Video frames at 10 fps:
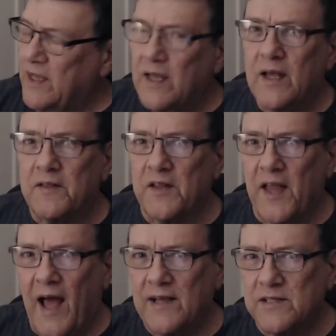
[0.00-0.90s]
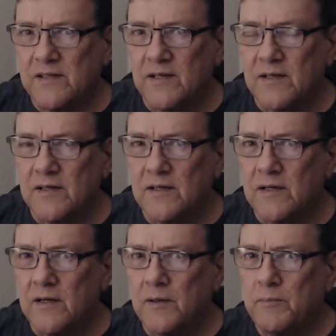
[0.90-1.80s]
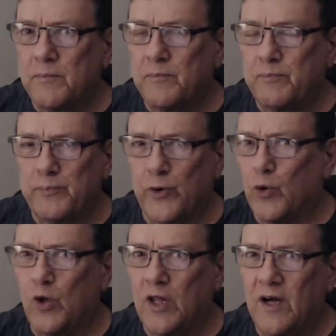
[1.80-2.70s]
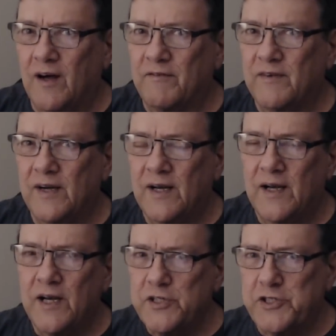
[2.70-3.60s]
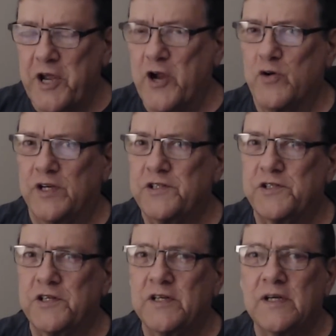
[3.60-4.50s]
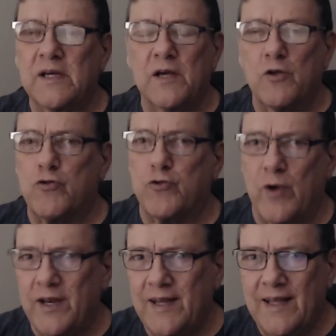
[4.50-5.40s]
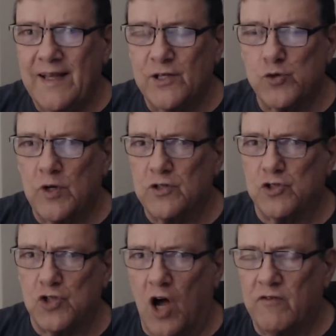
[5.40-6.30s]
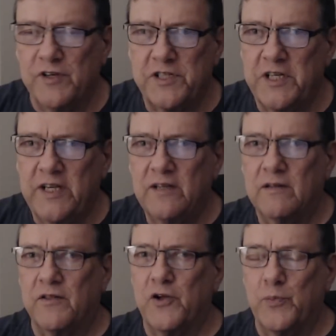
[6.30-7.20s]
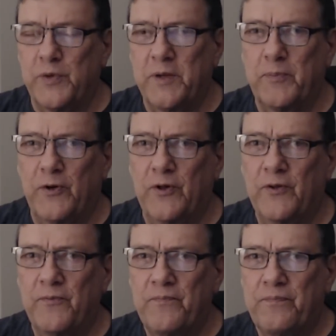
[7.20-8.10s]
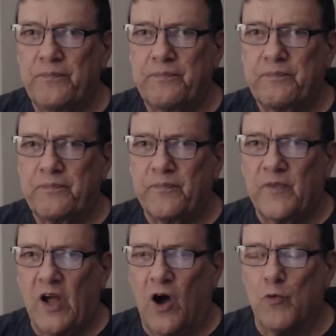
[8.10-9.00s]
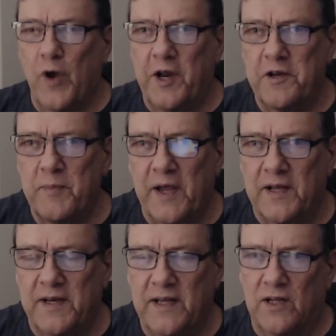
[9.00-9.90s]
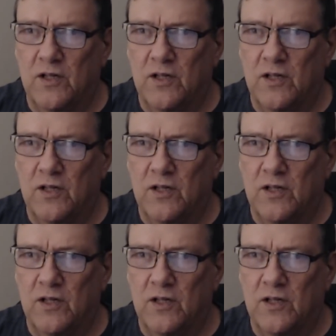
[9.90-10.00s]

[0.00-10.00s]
The last pool of terrorists threatening Israel's sovereignty, their people, are ready to make a deal.